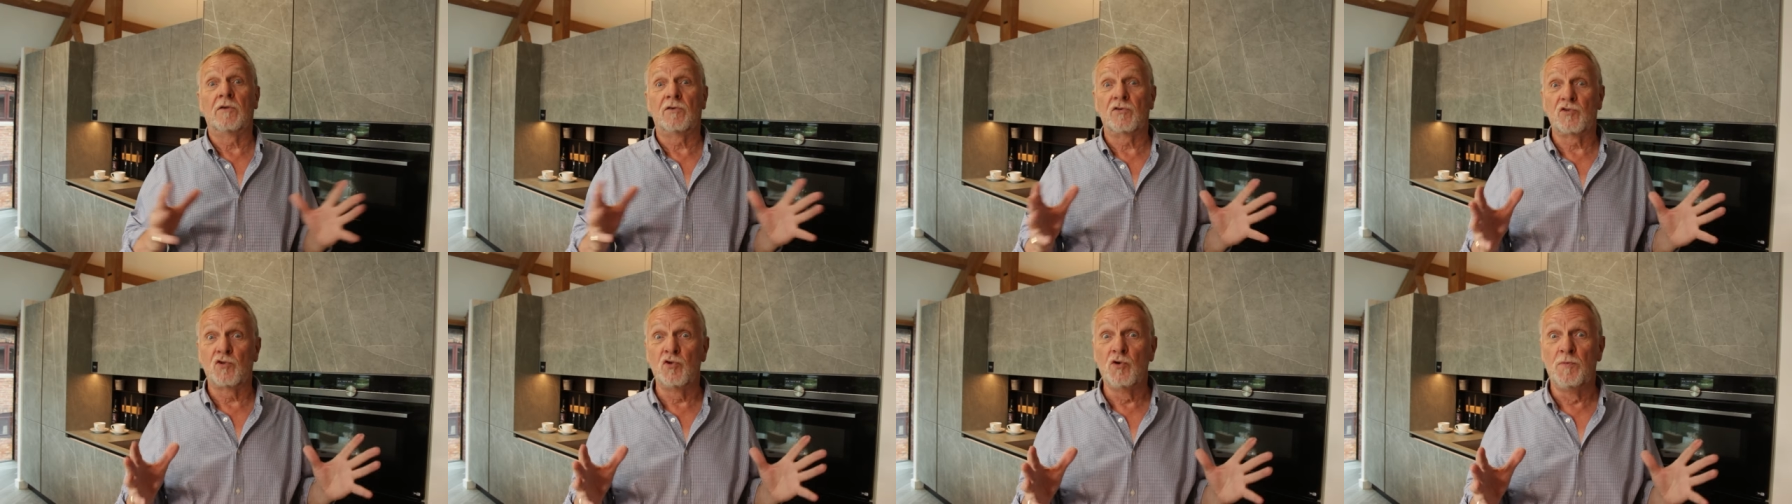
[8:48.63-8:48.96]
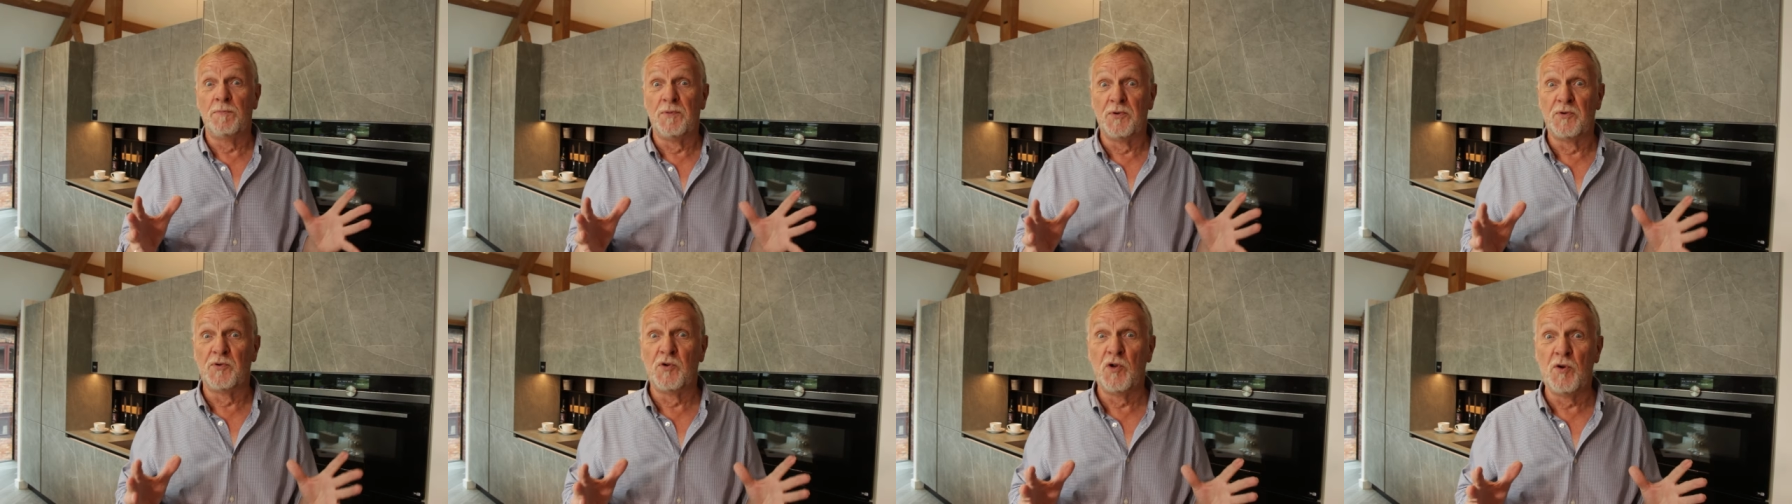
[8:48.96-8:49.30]

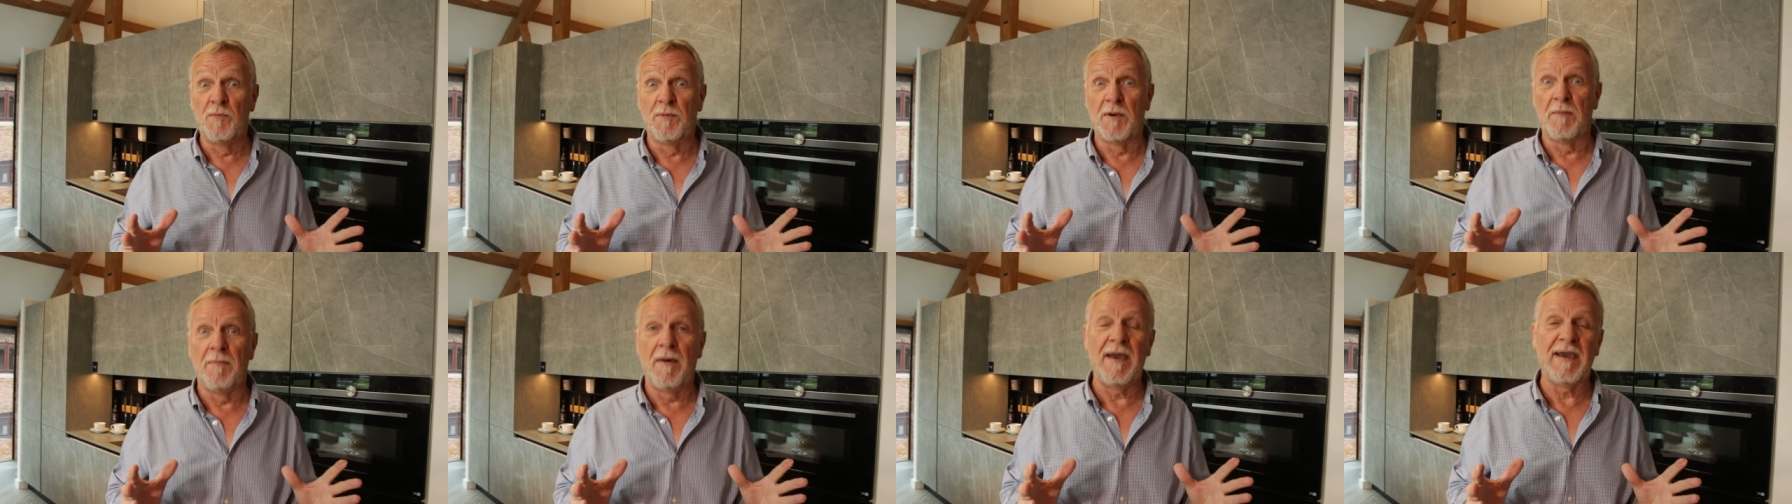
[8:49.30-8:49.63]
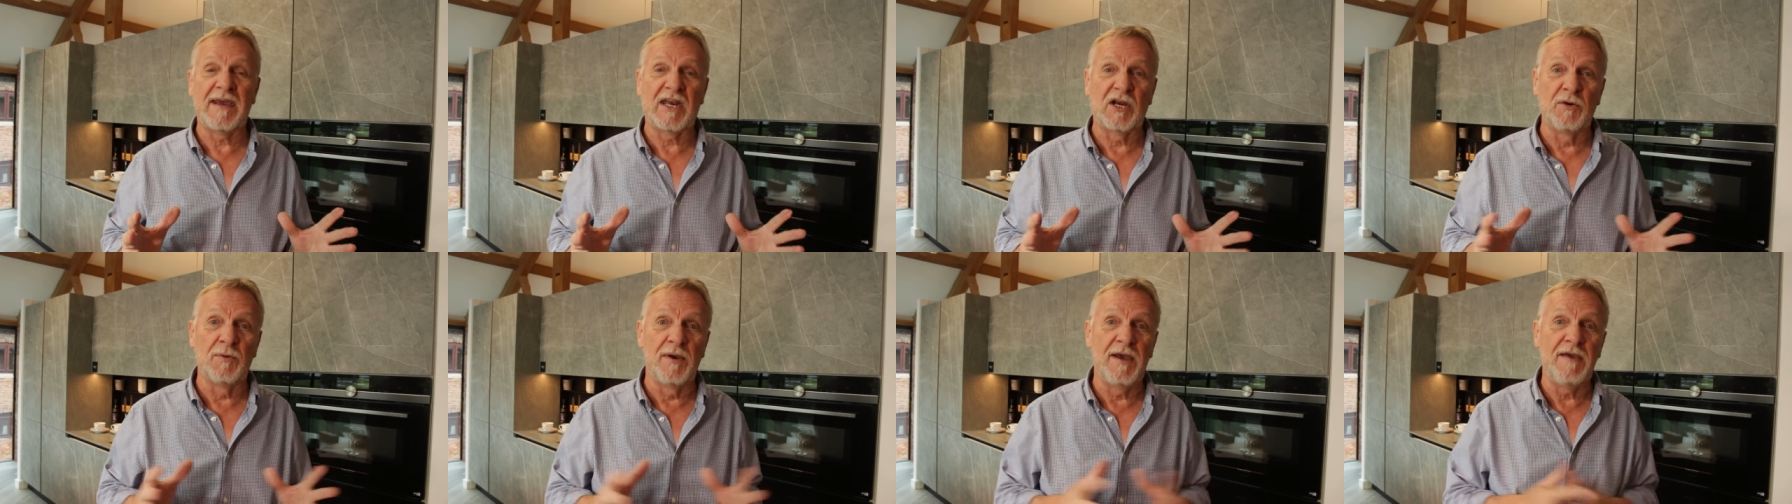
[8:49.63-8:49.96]
super duper
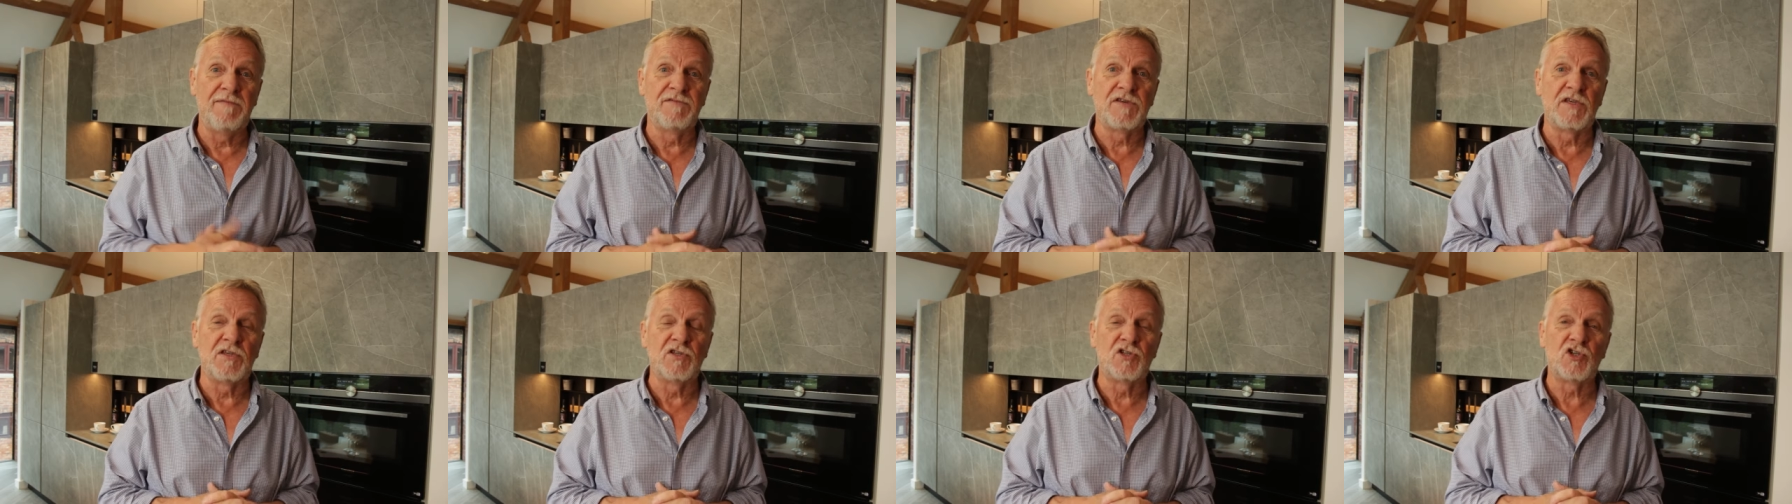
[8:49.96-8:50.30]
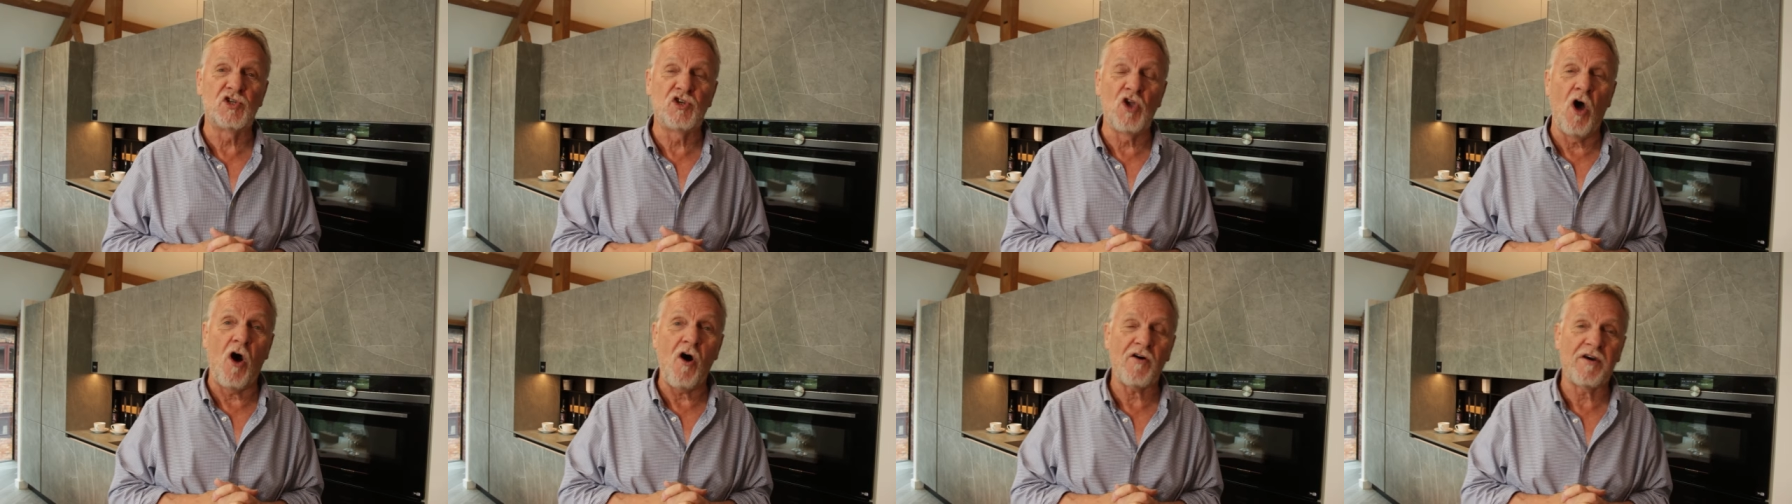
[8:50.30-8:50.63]
microwaves in
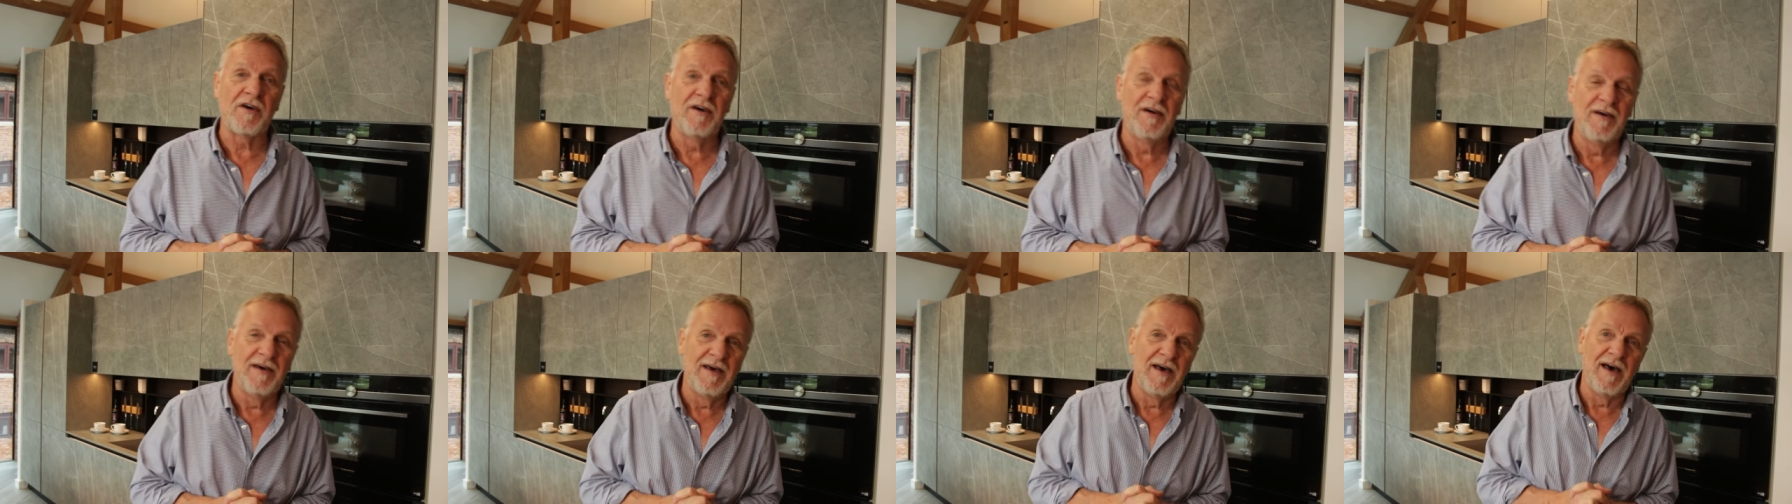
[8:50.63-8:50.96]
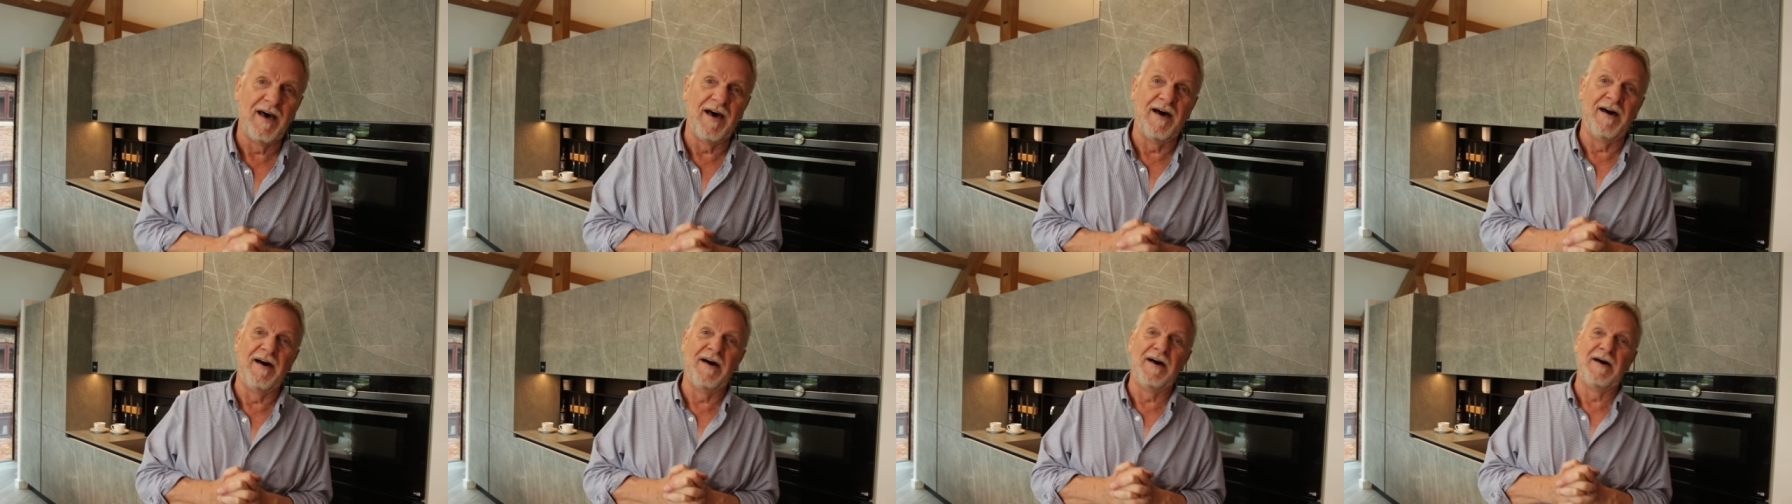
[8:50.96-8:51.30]
stock
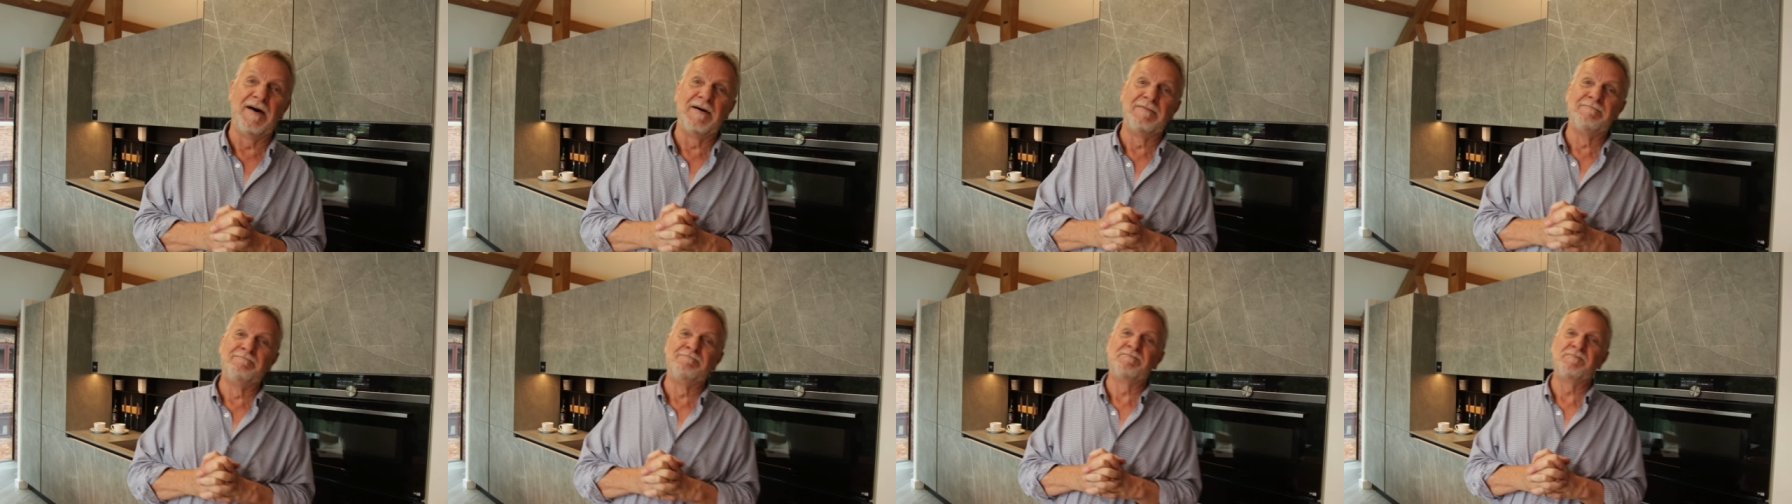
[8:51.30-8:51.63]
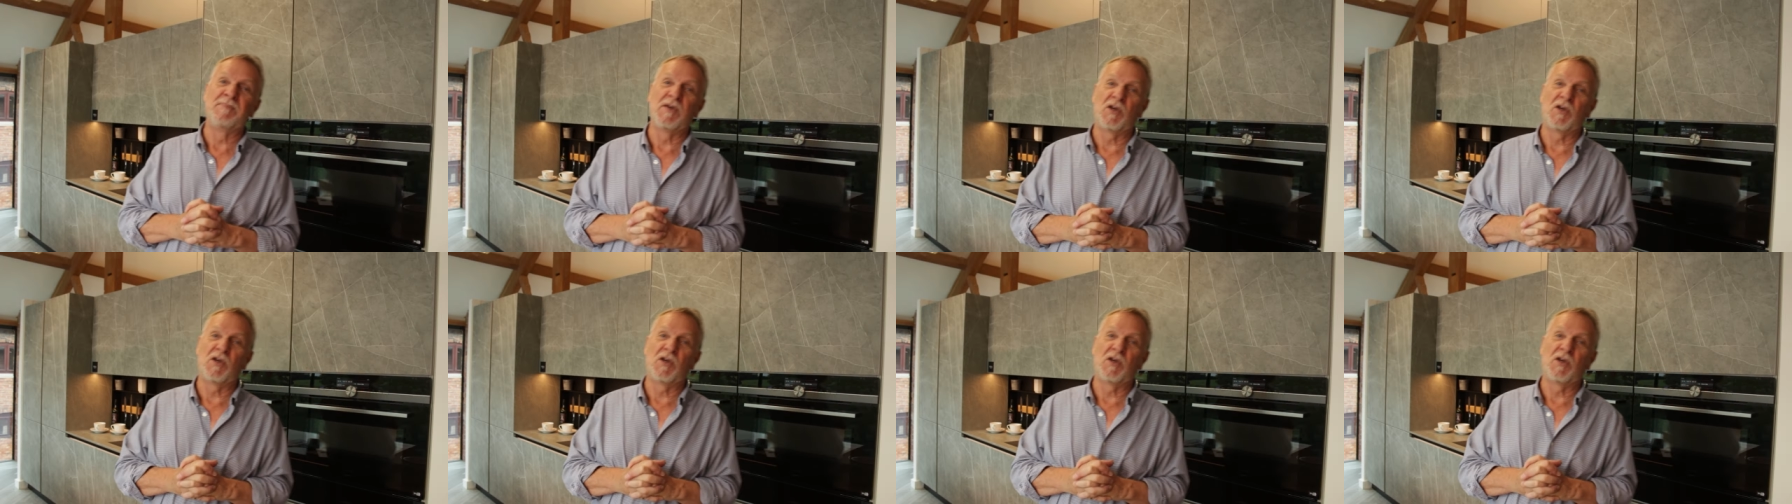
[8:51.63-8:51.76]
uh,